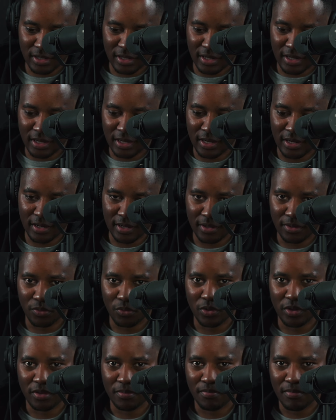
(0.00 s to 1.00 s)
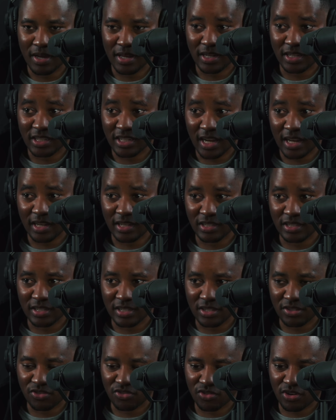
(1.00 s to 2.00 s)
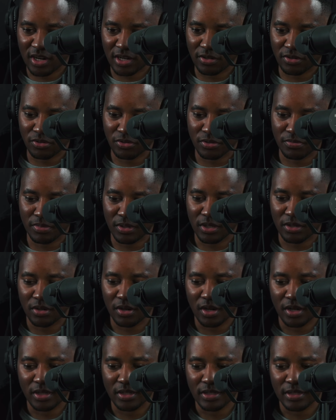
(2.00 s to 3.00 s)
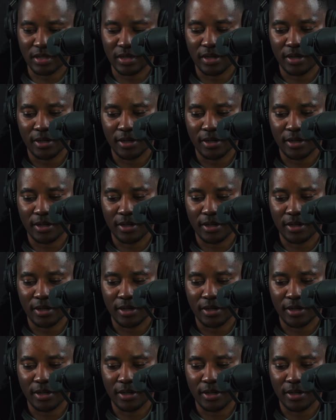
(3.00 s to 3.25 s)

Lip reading: here with many challenges and struggles because